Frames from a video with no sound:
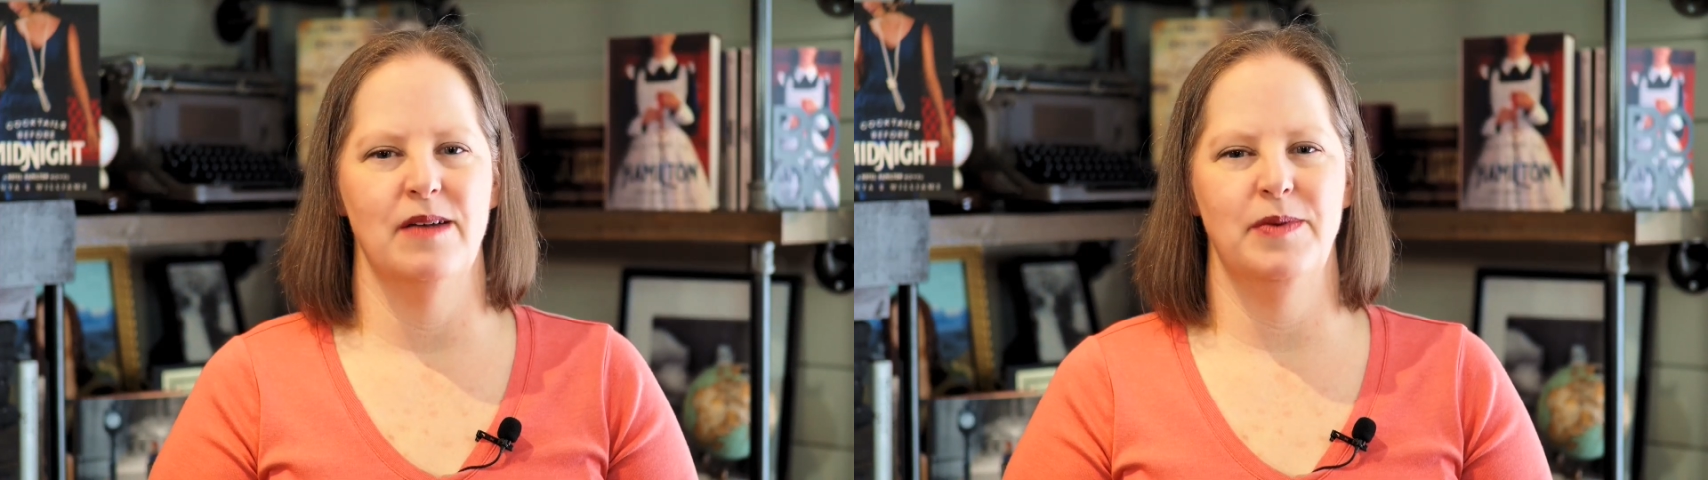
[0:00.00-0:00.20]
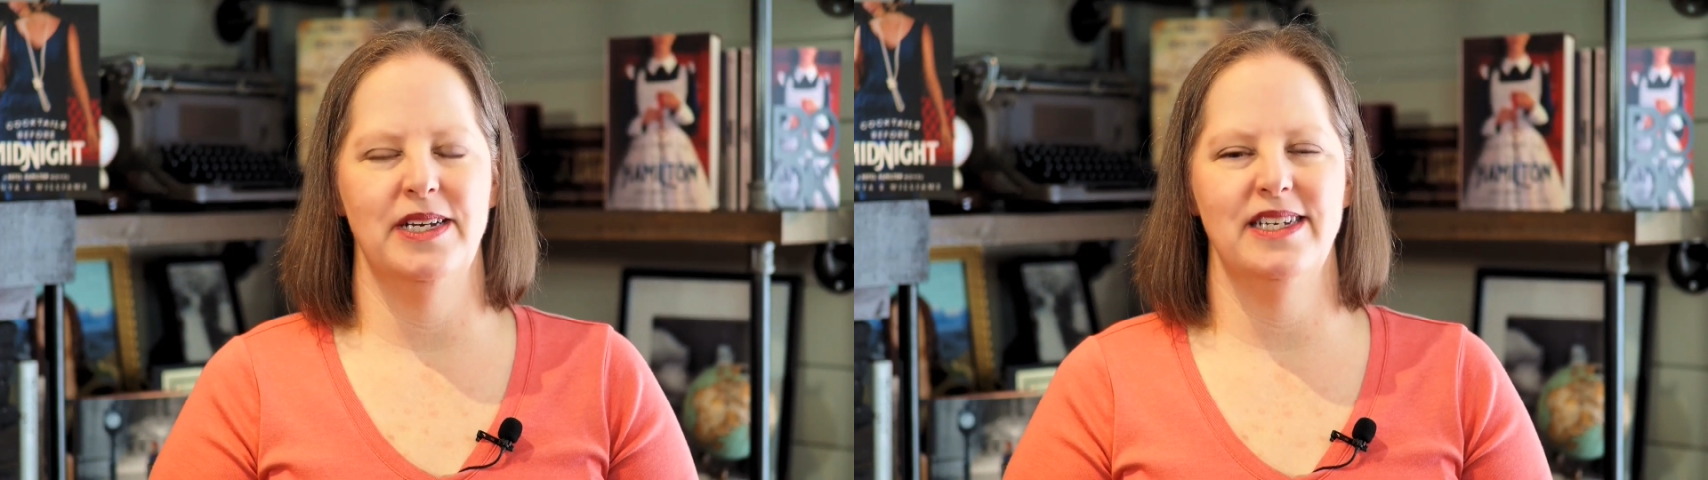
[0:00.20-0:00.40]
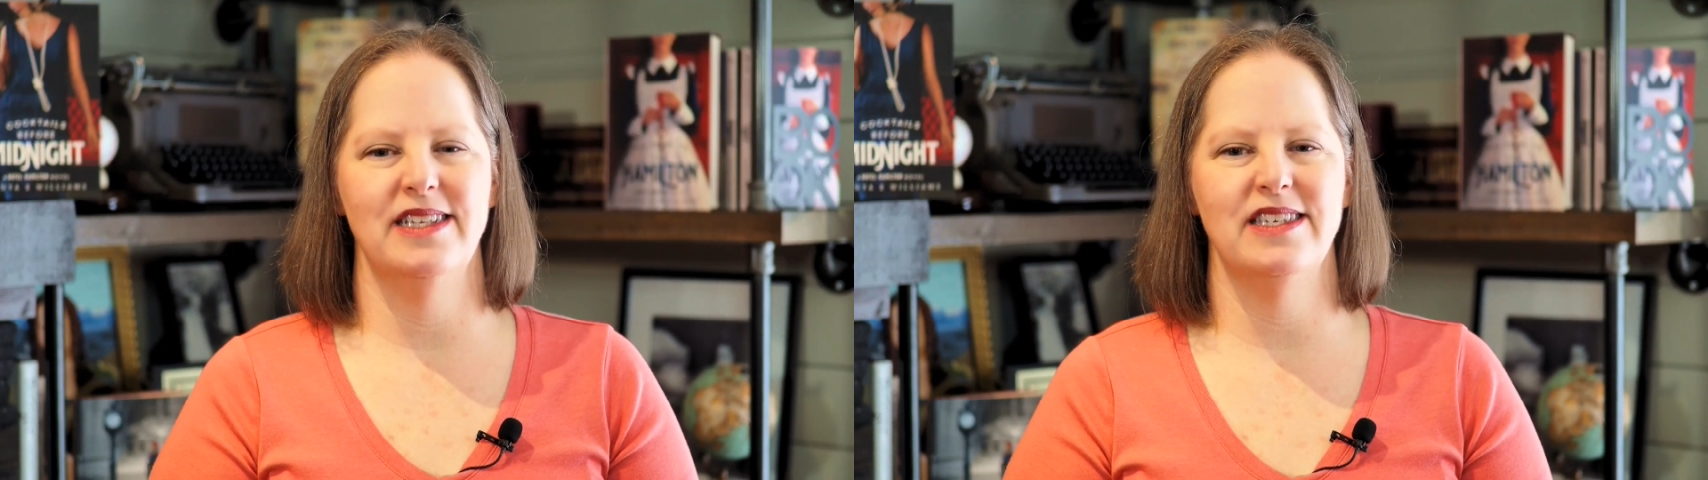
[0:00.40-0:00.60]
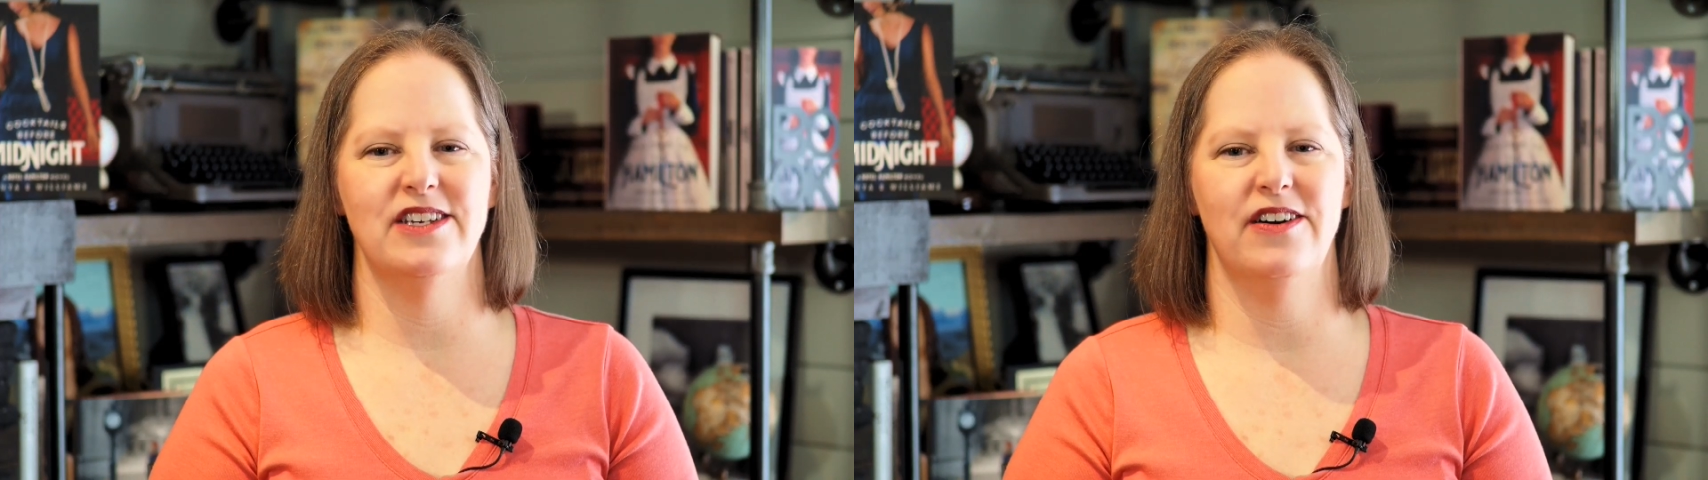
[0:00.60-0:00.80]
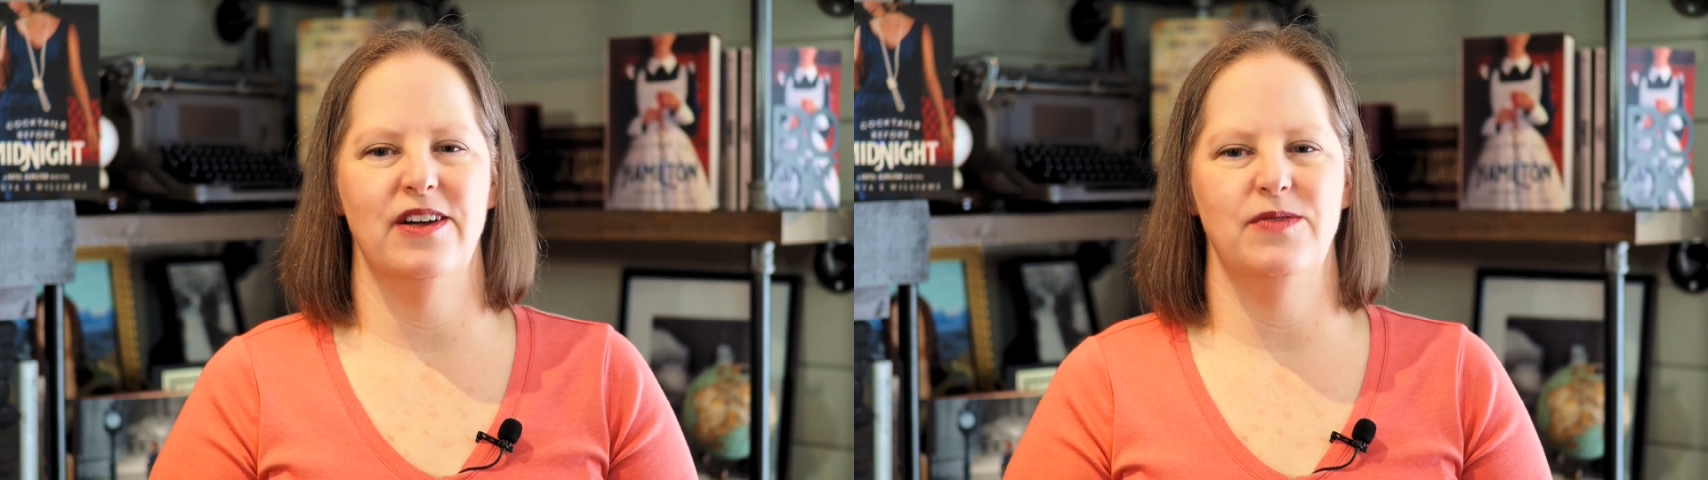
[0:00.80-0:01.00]
But it didn't
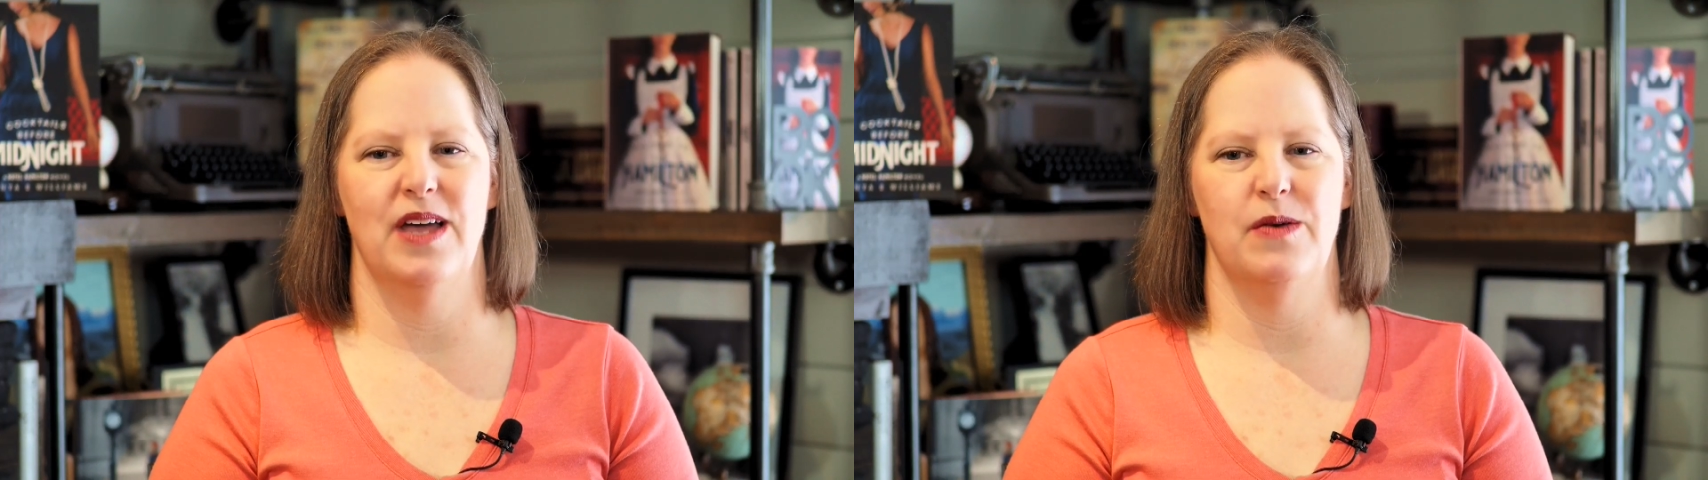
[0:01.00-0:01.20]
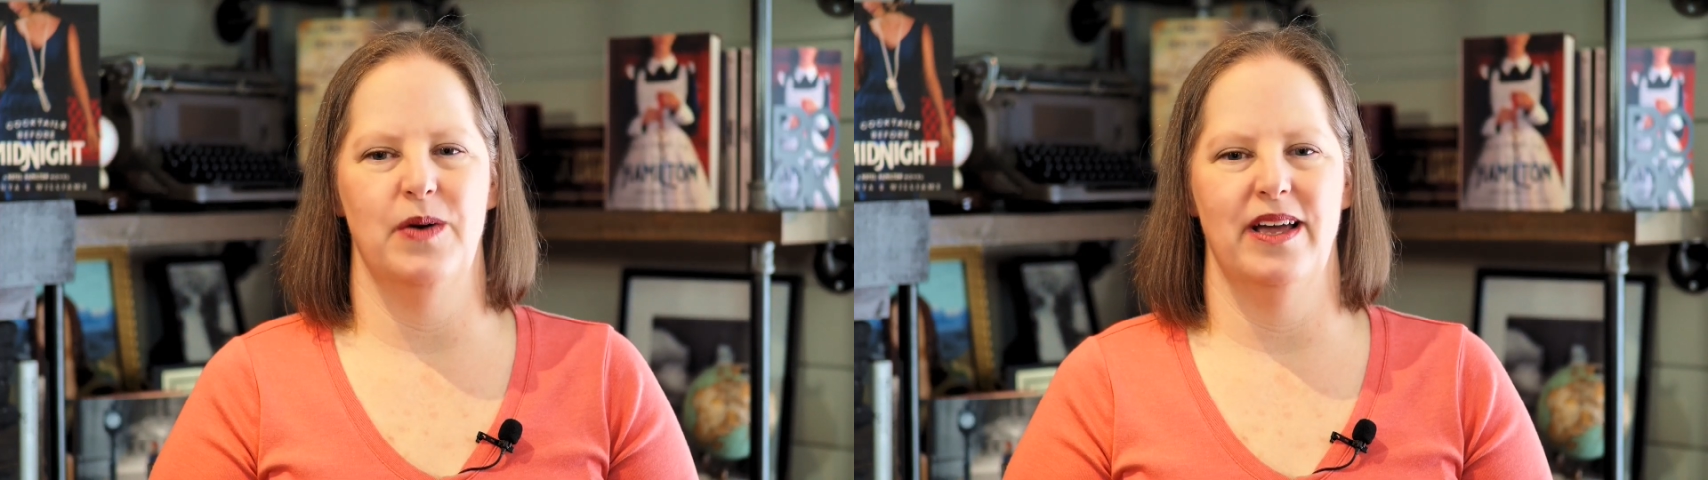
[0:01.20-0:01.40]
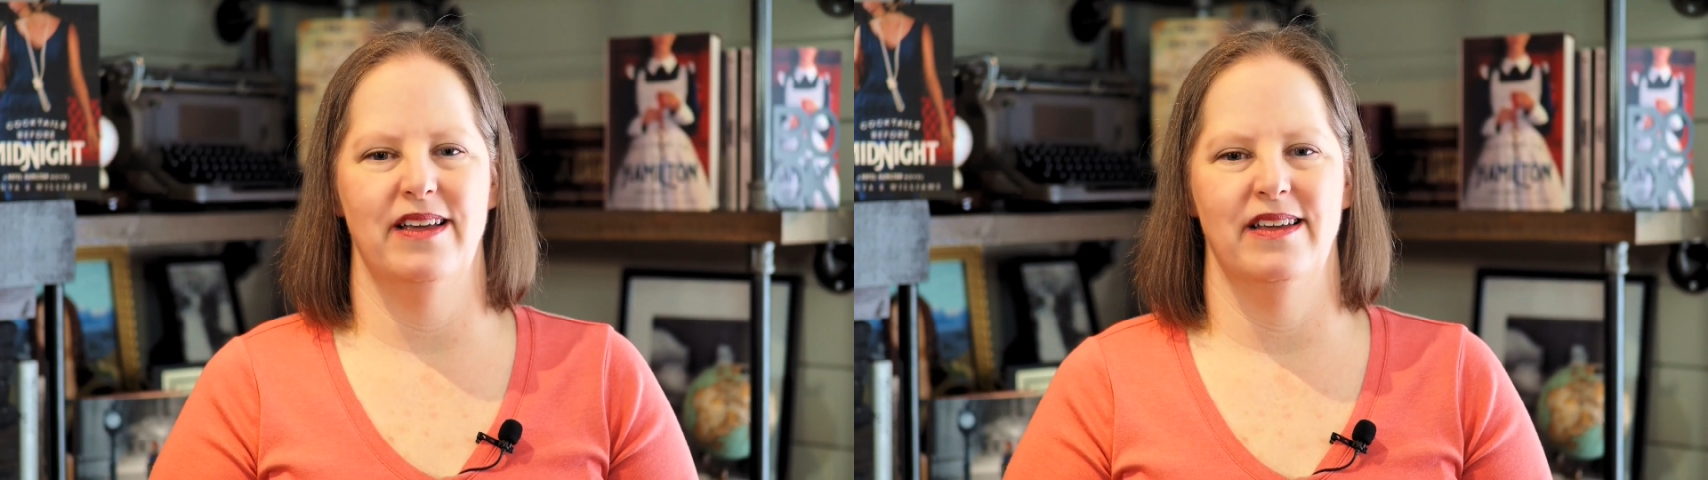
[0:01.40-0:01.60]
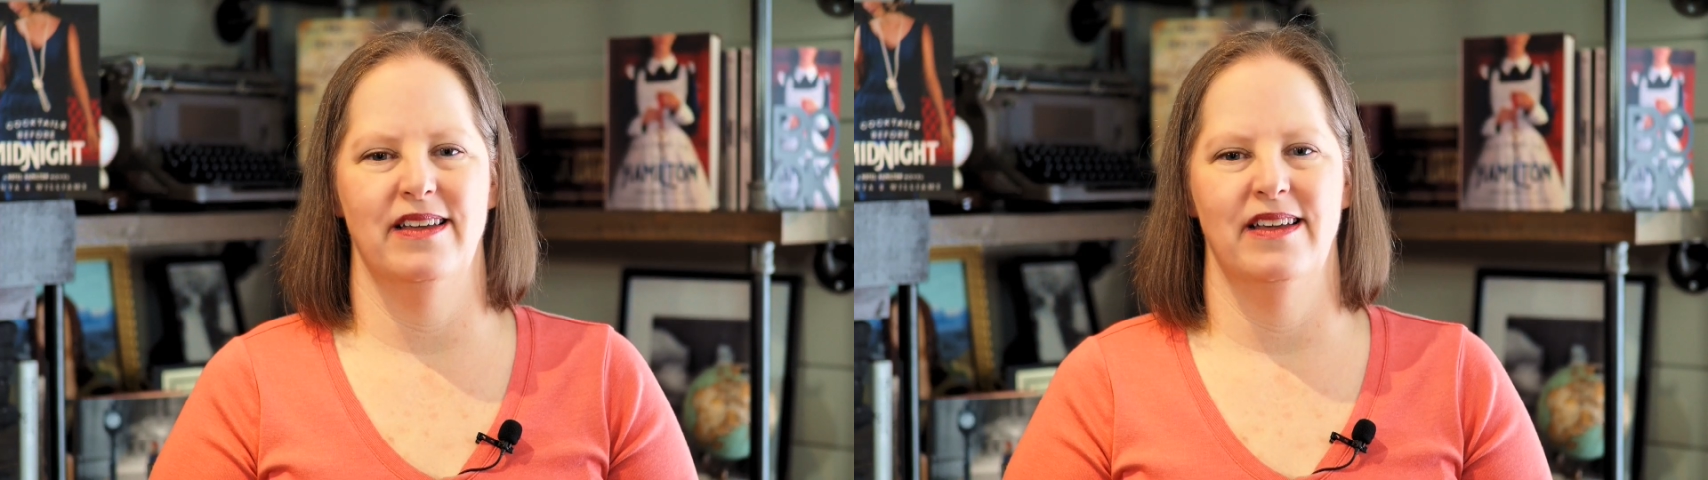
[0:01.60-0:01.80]
start out that way.